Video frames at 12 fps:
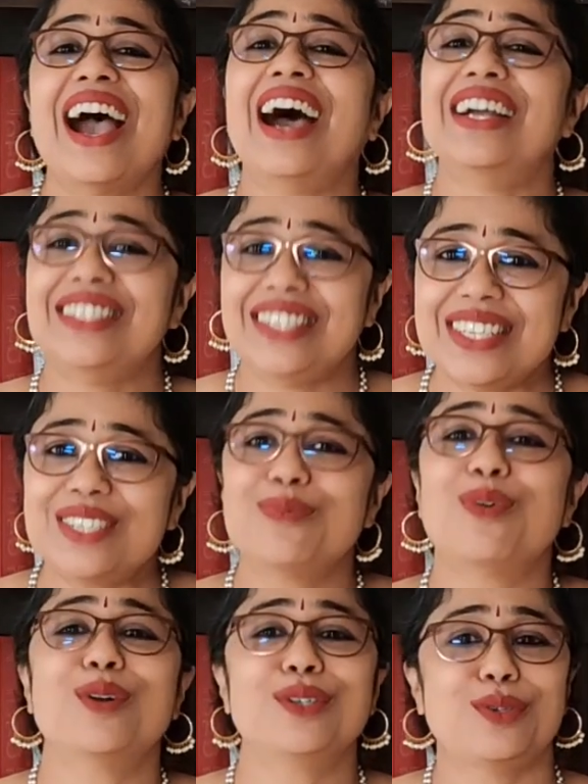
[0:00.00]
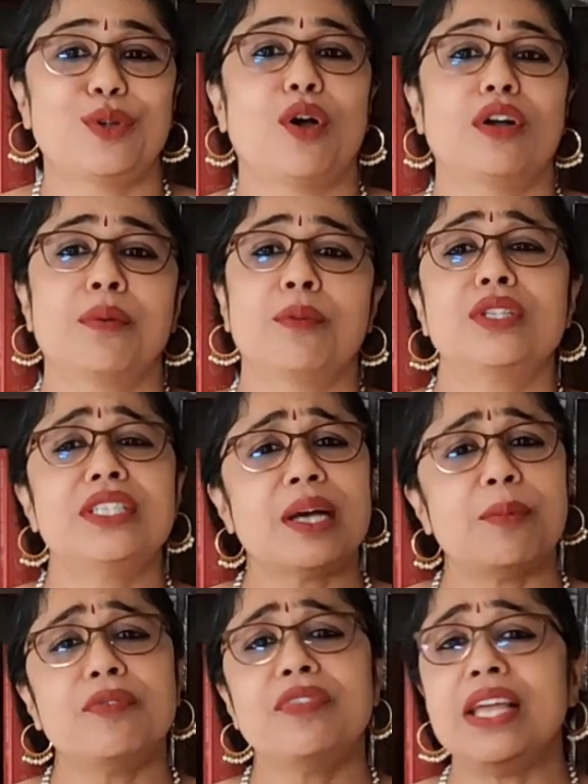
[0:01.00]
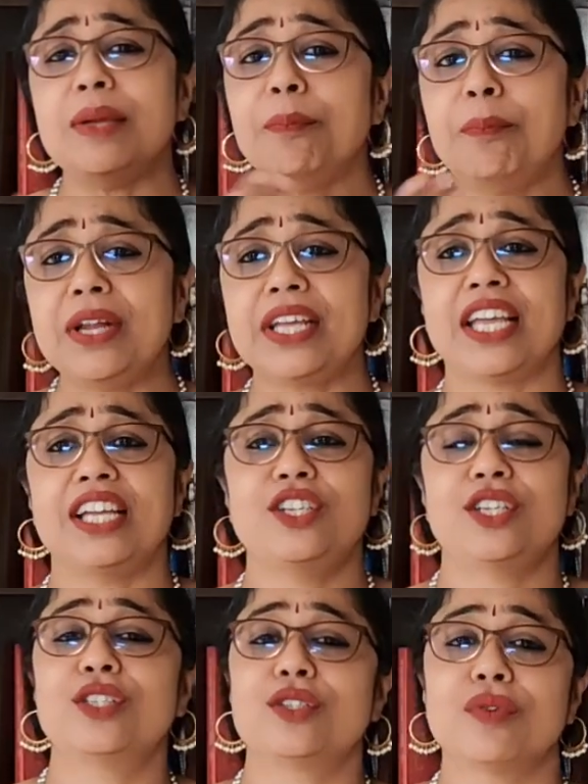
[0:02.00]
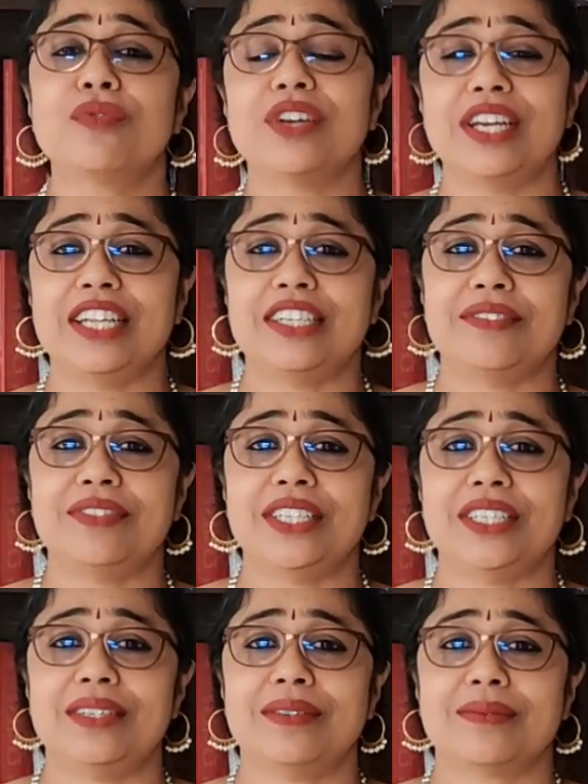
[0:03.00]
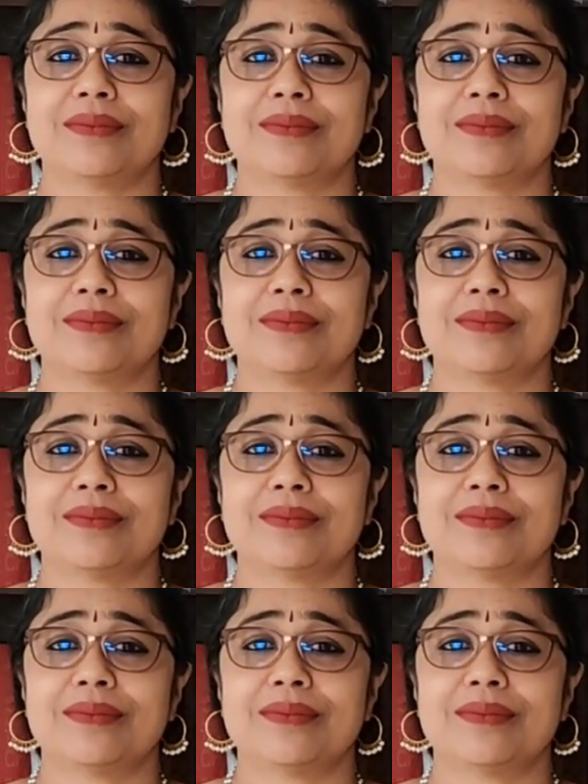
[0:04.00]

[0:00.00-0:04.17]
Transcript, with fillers: I just want to talk about some of the implications of relativity.